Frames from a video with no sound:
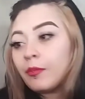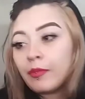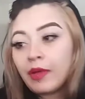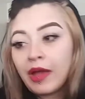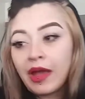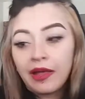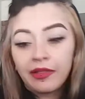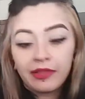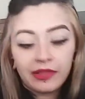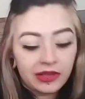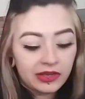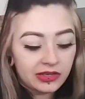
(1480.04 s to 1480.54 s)

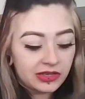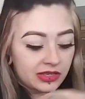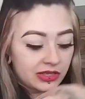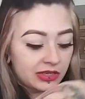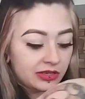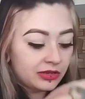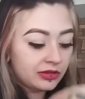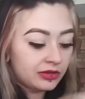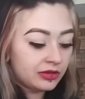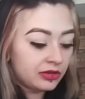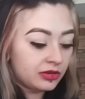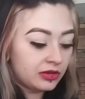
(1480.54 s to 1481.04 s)
palette.
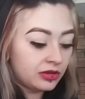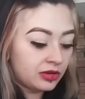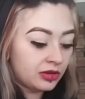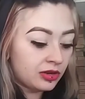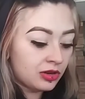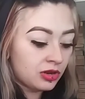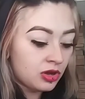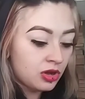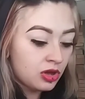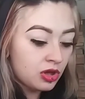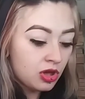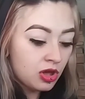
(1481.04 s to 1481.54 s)

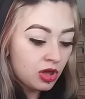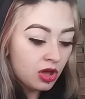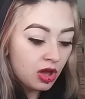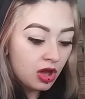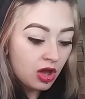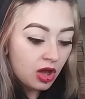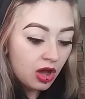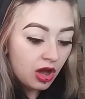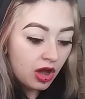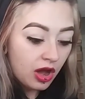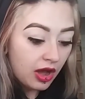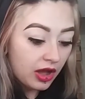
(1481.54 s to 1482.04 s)

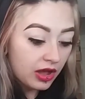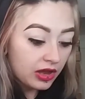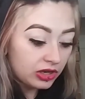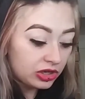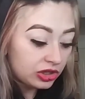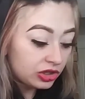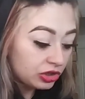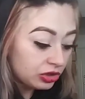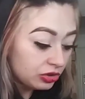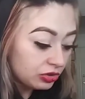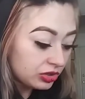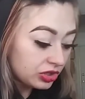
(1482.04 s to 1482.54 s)
I
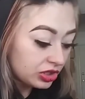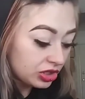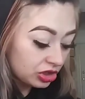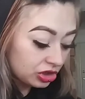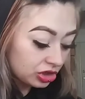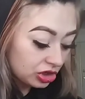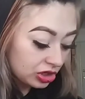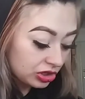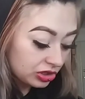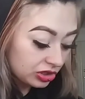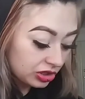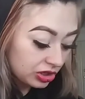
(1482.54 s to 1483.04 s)
do
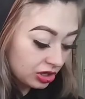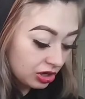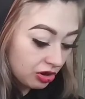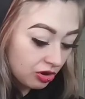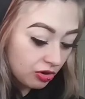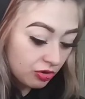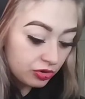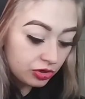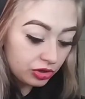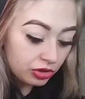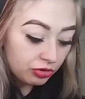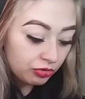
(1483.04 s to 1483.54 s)
suggest,
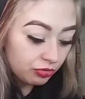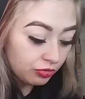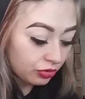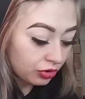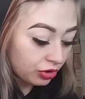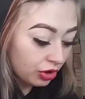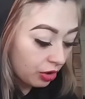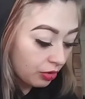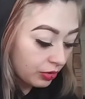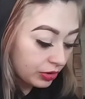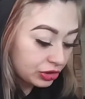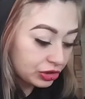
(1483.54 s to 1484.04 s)
though, you
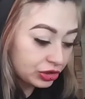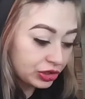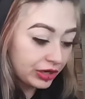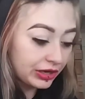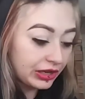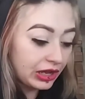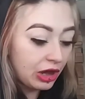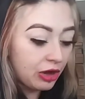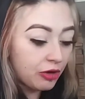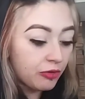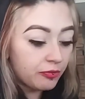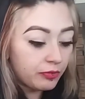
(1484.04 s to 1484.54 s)
go and
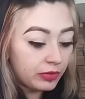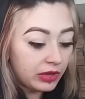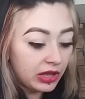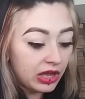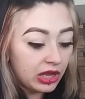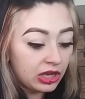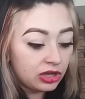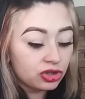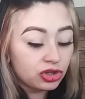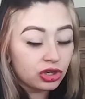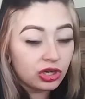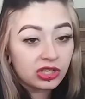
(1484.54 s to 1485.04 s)
check out
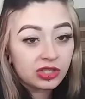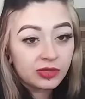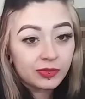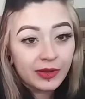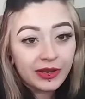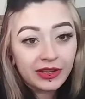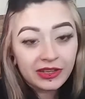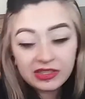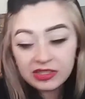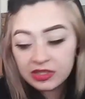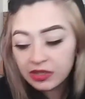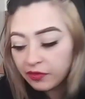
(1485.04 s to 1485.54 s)
BH
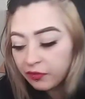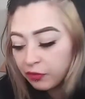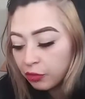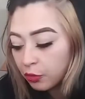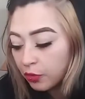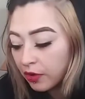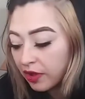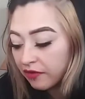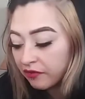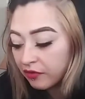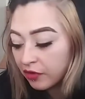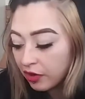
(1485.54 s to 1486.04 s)
Cosmetics if
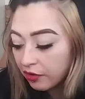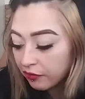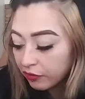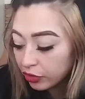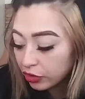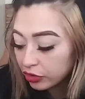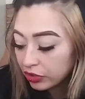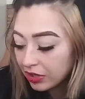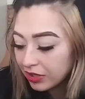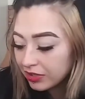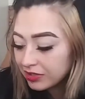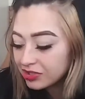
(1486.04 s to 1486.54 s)
you have never
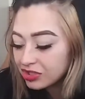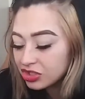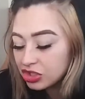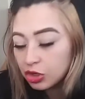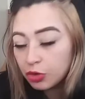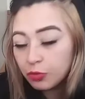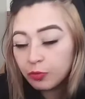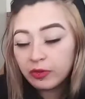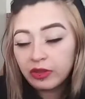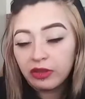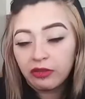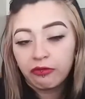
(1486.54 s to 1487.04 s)
done
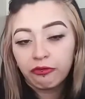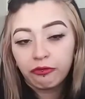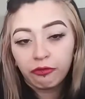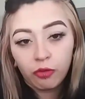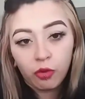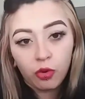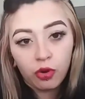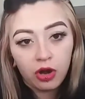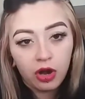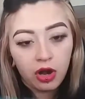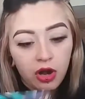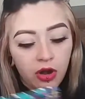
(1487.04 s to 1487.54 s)
so
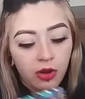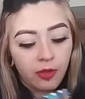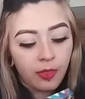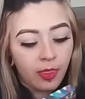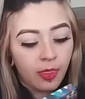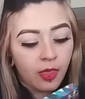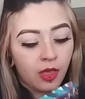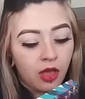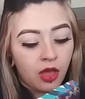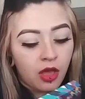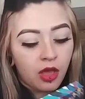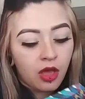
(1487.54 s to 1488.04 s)
before,
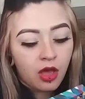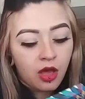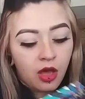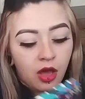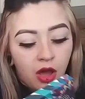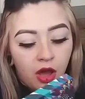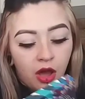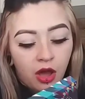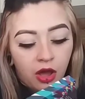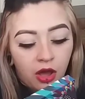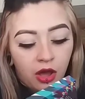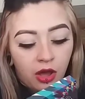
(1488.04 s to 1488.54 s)

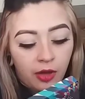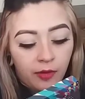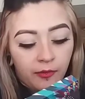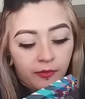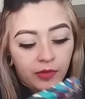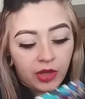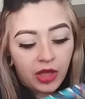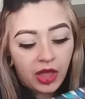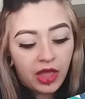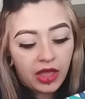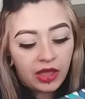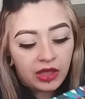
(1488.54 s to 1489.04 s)

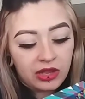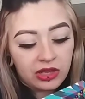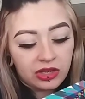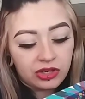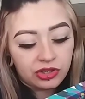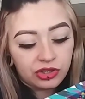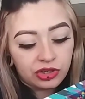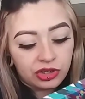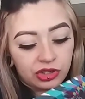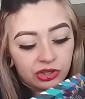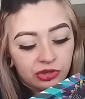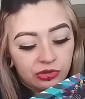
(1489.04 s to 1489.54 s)

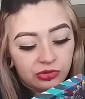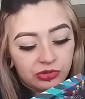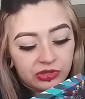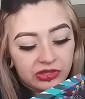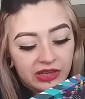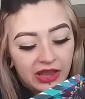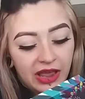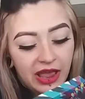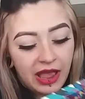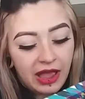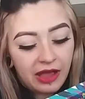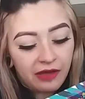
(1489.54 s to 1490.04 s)
and
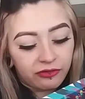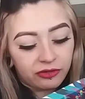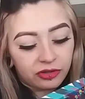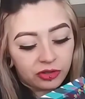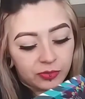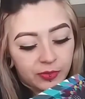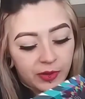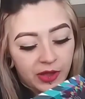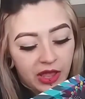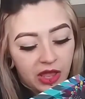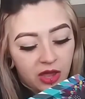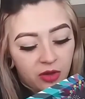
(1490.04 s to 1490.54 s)
use
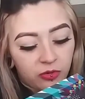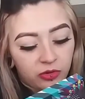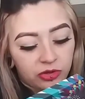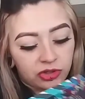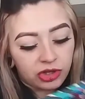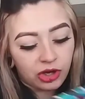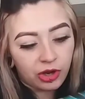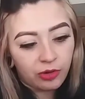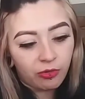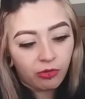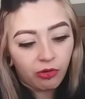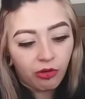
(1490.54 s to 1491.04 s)
Afterpay,
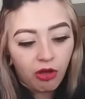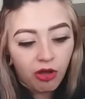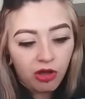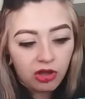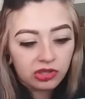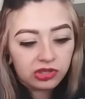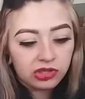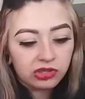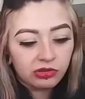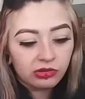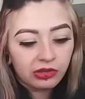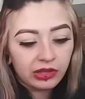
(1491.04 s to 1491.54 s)
which I will
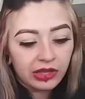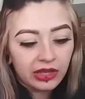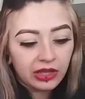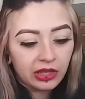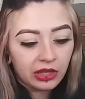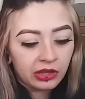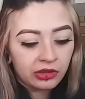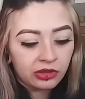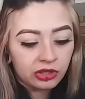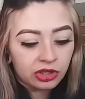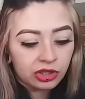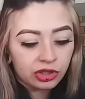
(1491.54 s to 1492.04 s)
also link
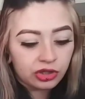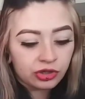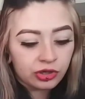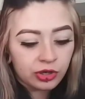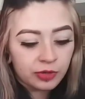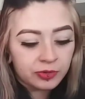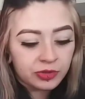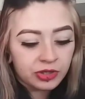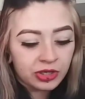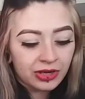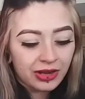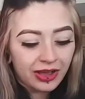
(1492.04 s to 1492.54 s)
in the
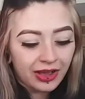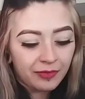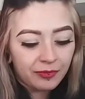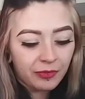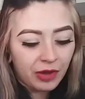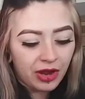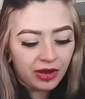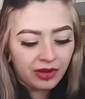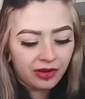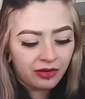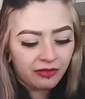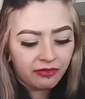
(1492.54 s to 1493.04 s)
description. I'm
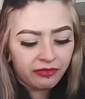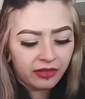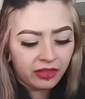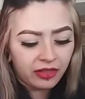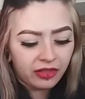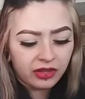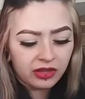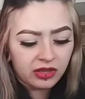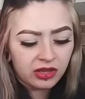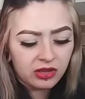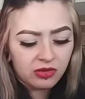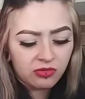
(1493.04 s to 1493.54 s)
not an
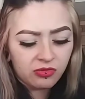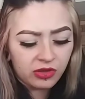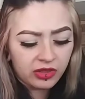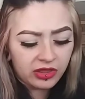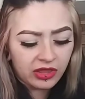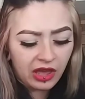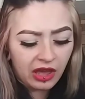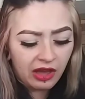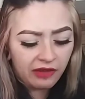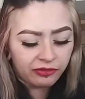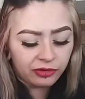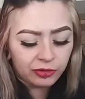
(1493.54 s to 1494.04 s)
affiliate with
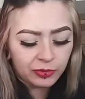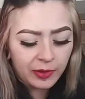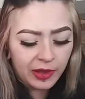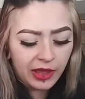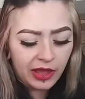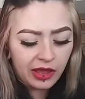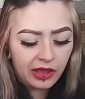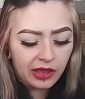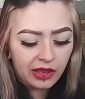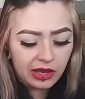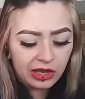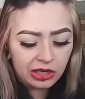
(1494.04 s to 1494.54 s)

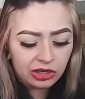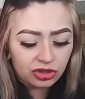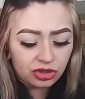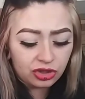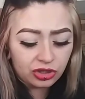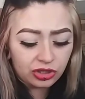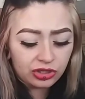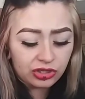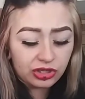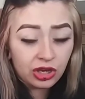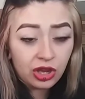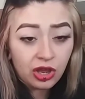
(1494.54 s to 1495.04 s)
Afterpay. It's
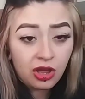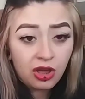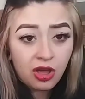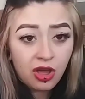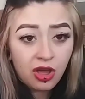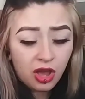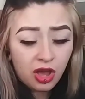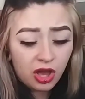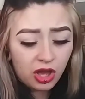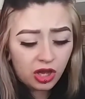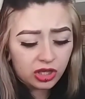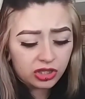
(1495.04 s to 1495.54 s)
just
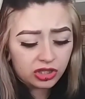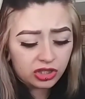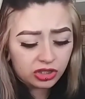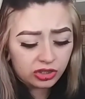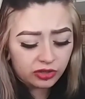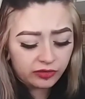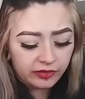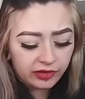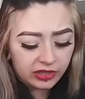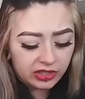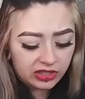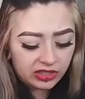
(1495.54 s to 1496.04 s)
a
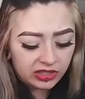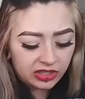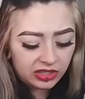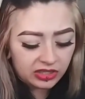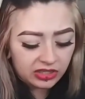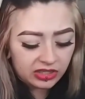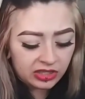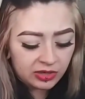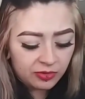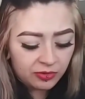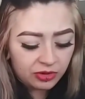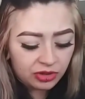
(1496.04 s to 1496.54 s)
service
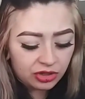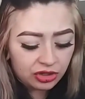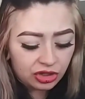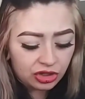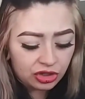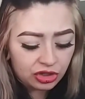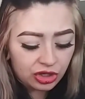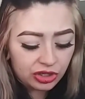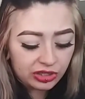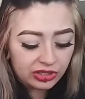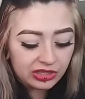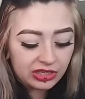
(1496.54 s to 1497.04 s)
that someone
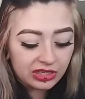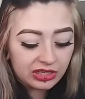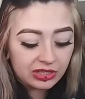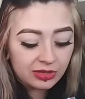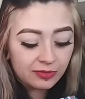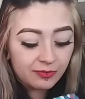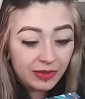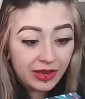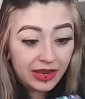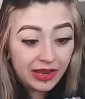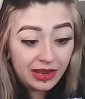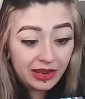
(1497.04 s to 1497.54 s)
suggested
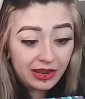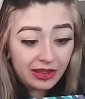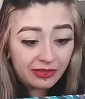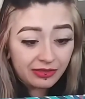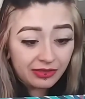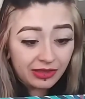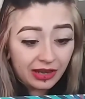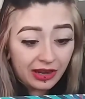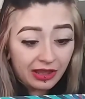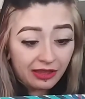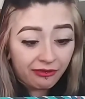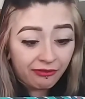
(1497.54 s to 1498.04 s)
to me
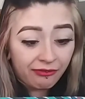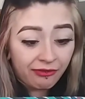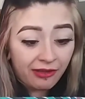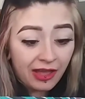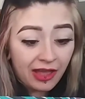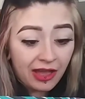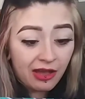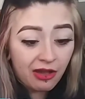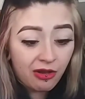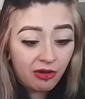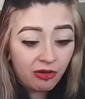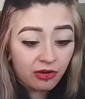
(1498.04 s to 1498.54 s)
that I
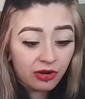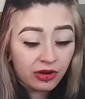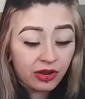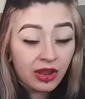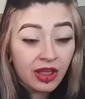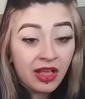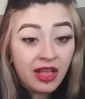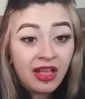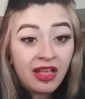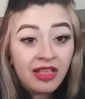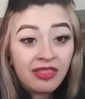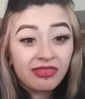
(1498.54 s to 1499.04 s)
found
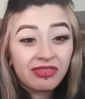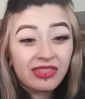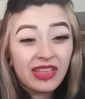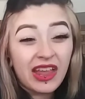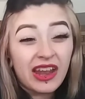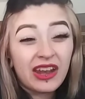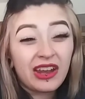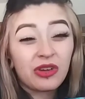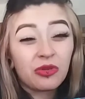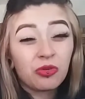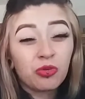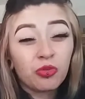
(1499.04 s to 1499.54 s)

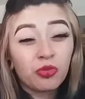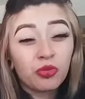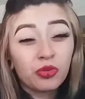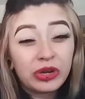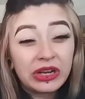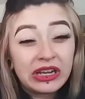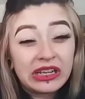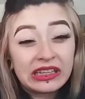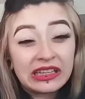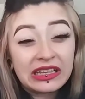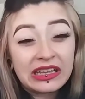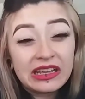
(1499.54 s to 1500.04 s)
that
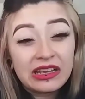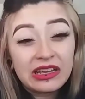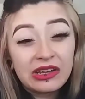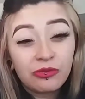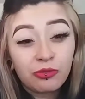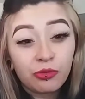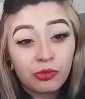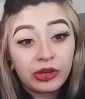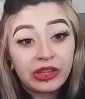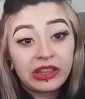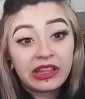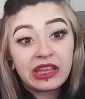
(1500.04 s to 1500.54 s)
really,
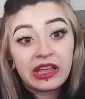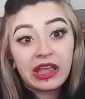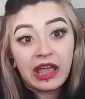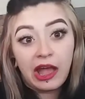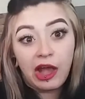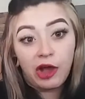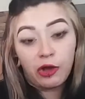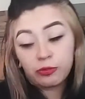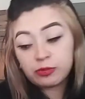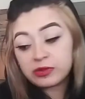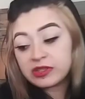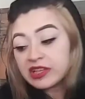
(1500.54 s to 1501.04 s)
really
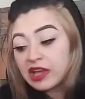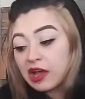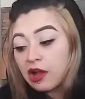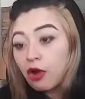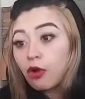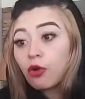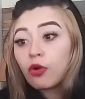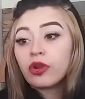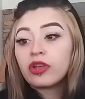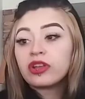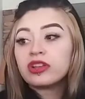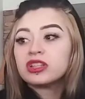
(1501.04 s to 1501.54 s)
helps
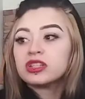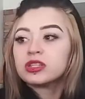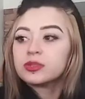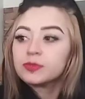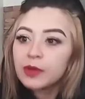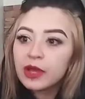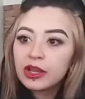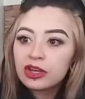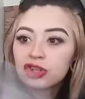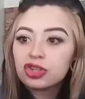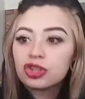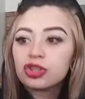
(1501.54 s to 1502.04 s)
out,
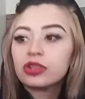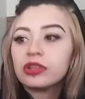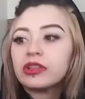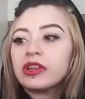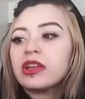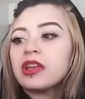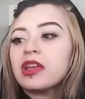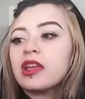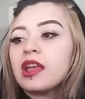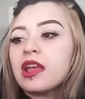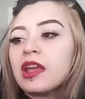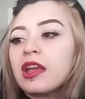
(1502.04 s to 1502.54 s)

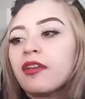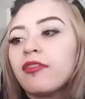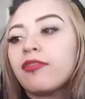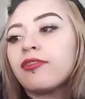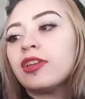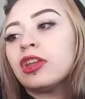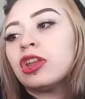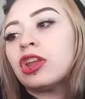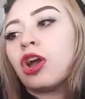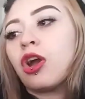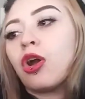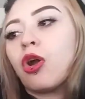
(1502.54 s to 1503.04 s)
especially if,
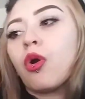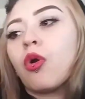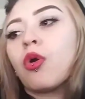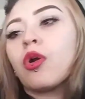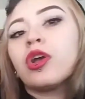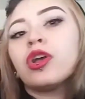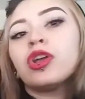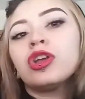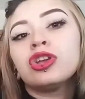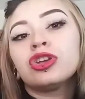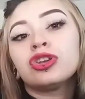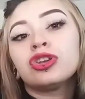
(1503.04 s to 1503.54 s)
you know,